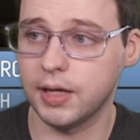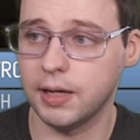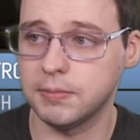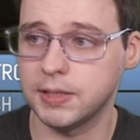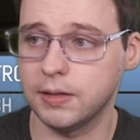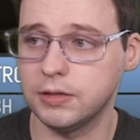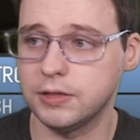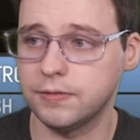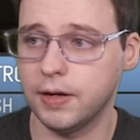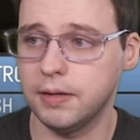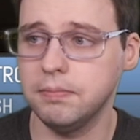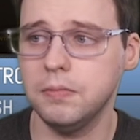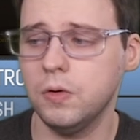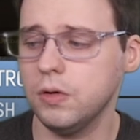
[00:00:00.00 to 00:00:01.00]
Game sound is
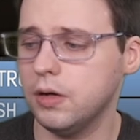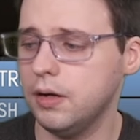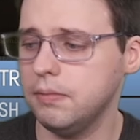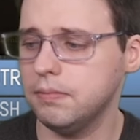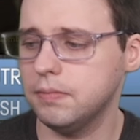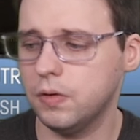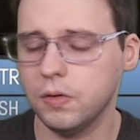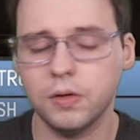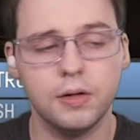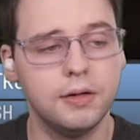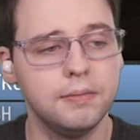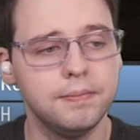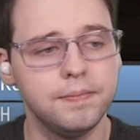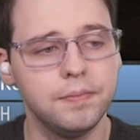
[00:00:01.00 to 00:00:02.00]
fine. Okay, okay.